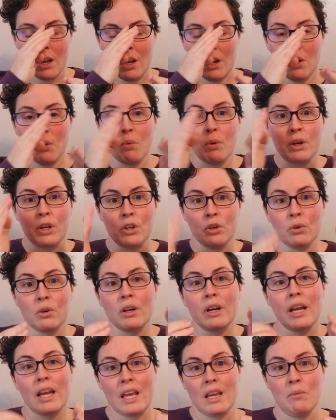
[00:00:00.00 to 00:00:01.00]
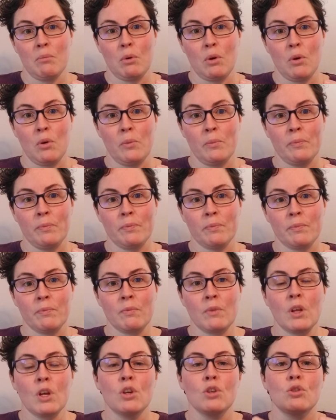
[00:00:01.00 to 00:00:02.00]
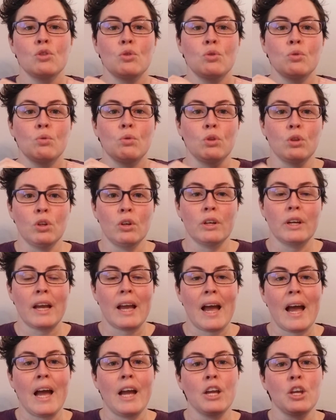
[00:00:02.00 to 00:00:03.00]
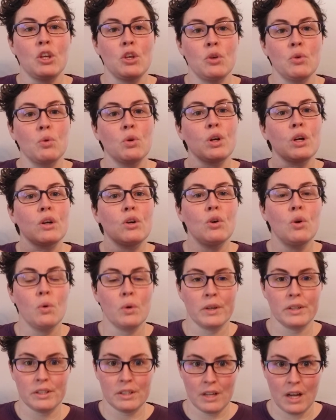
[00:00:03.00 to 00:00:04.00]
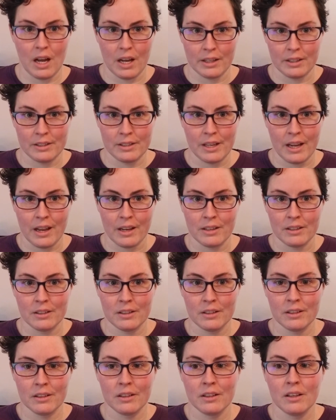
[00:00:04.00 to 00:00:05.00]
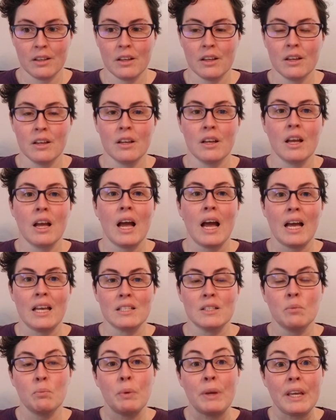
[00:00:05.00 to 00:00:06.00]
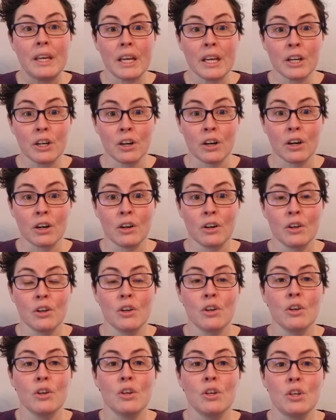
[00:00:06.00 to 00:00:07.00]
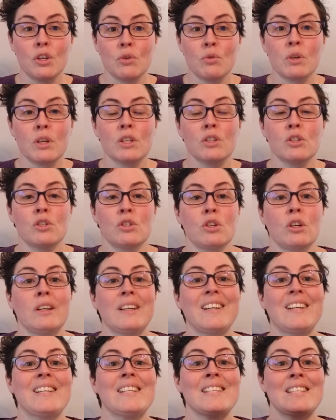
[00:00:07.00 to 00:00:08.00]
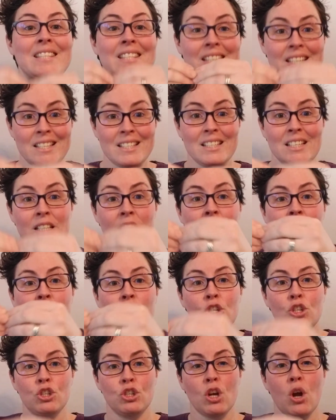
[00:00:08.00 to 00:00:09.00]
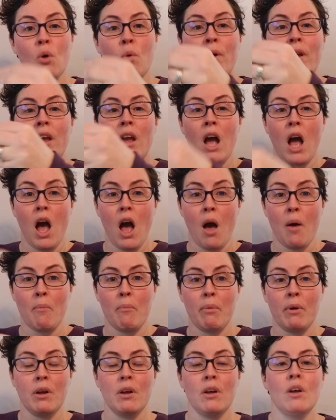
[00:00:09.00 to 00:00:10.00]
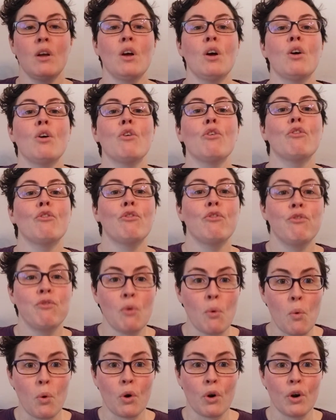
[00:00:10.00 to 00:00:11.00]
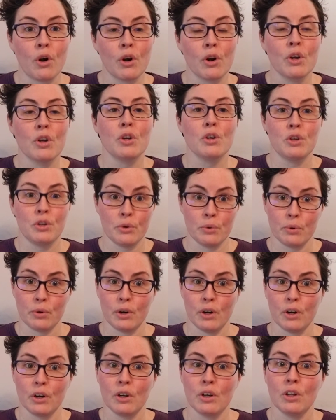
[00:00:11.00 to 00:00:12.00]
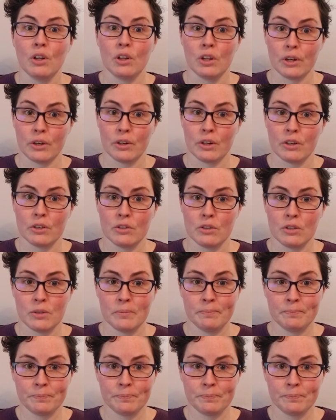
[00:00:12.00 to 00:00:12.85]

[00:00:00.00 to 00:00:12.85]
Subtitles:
When you're able to look at your course content as a beginner, you can start consistently showing up for your learners.